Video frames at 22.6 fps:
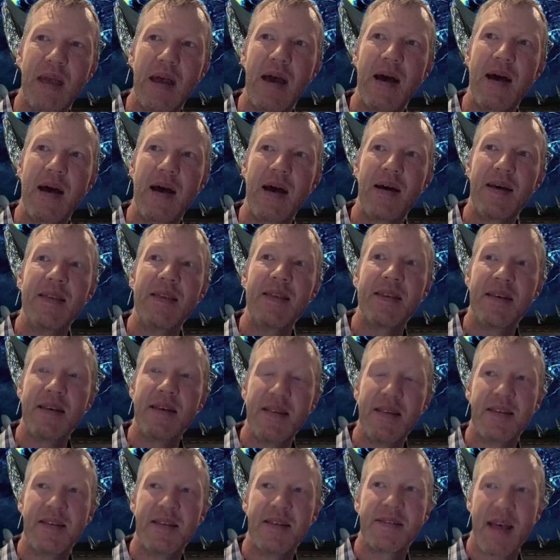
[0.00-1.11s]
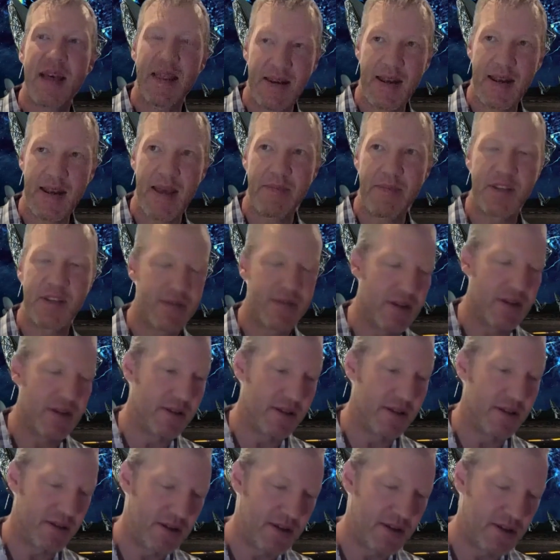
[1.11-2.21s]
the Southern Hemisphere
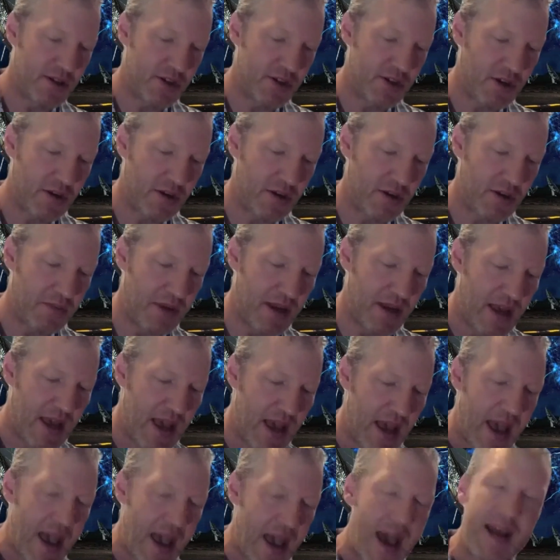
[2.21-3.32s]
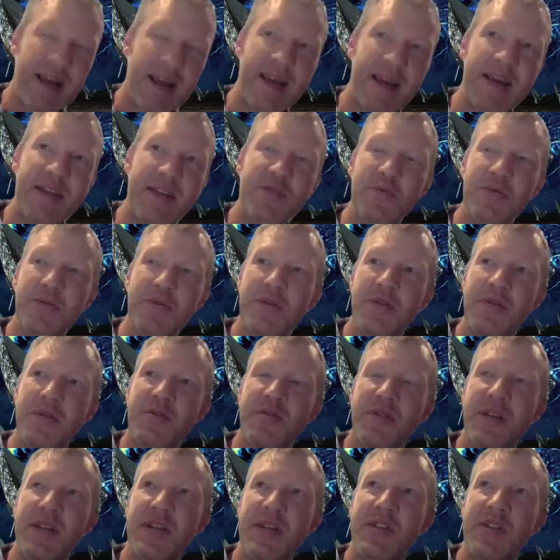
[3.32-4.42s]
in astronomy. And I guess also
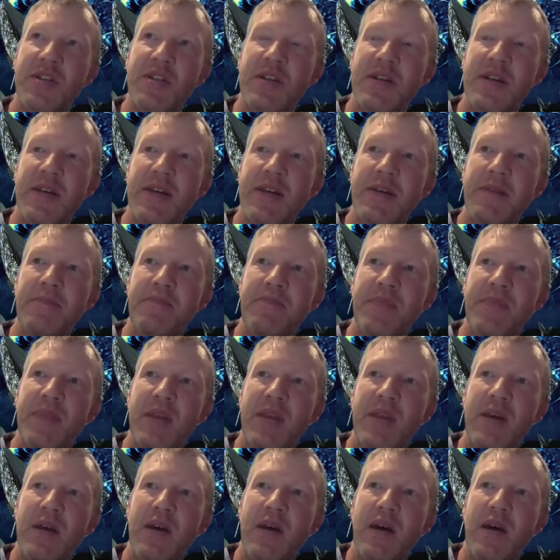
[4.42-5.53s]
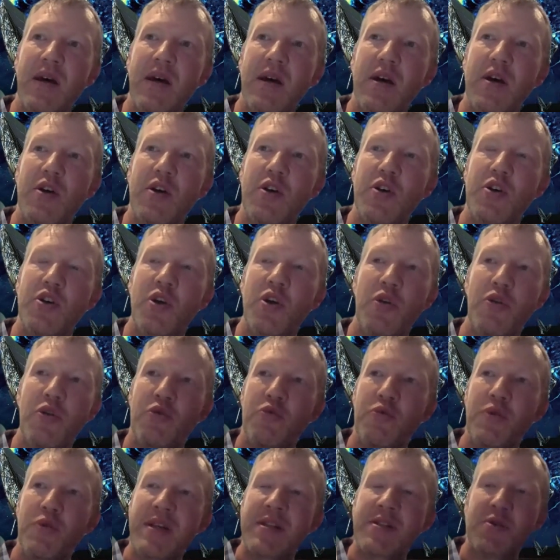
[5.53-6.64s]
traditionally, the
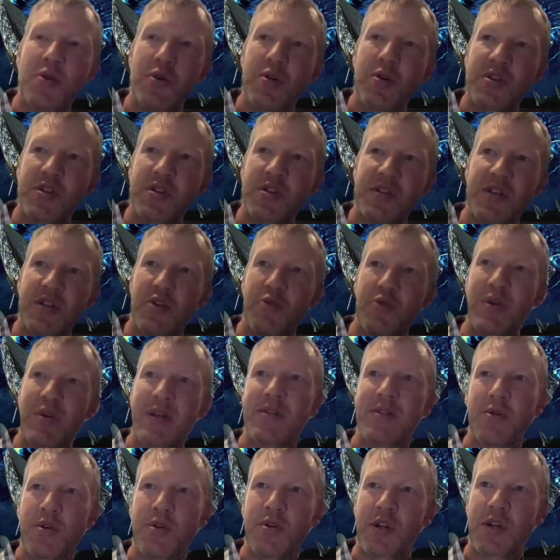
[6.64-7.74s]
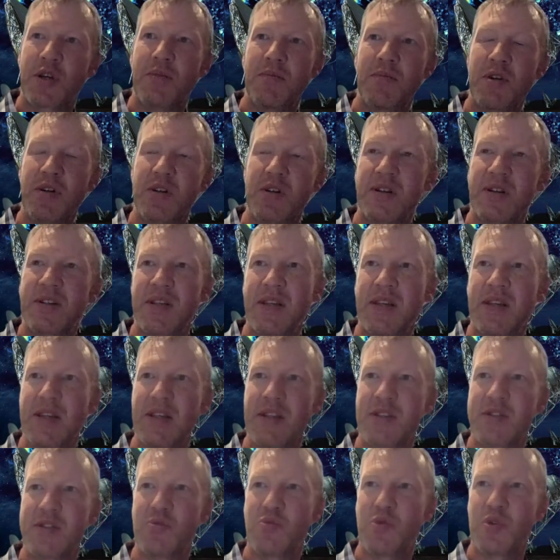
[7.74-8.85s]
researchers and the research
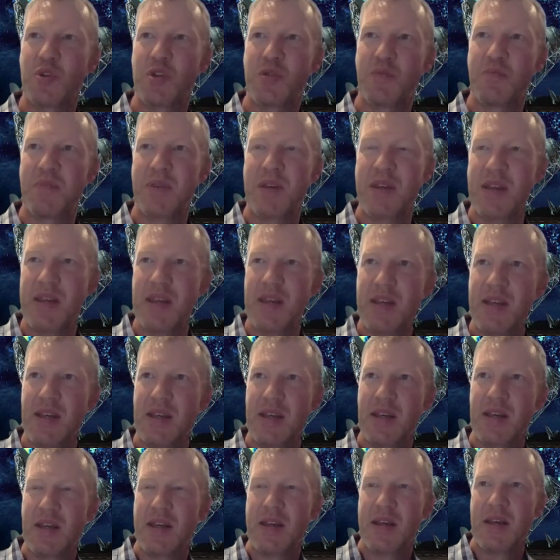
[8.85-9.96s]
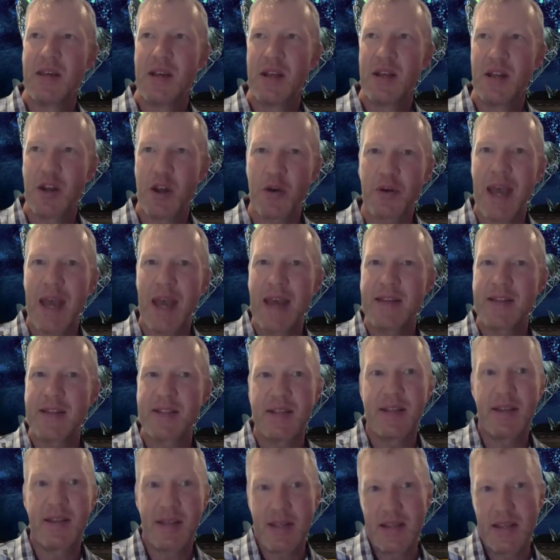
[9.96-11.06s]
communities would be
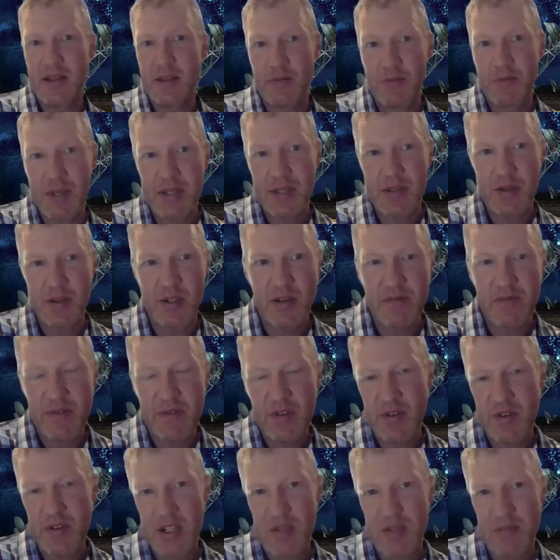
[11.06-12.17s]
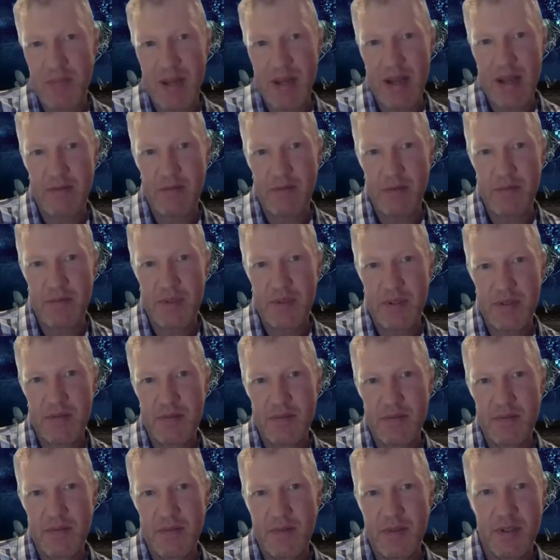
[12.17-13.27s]
located near the research infrastructure platforms
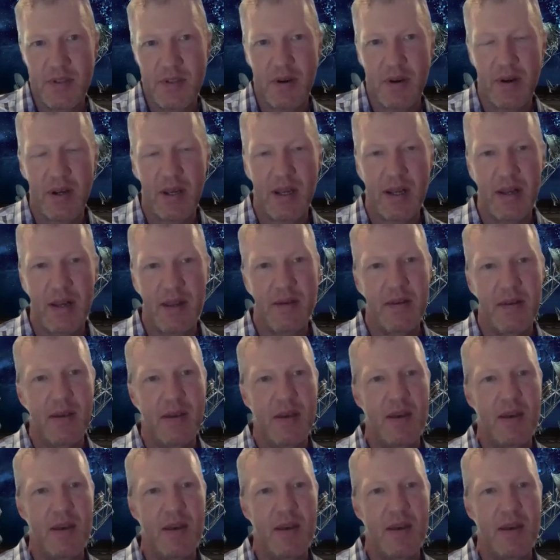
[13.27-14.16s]
historically.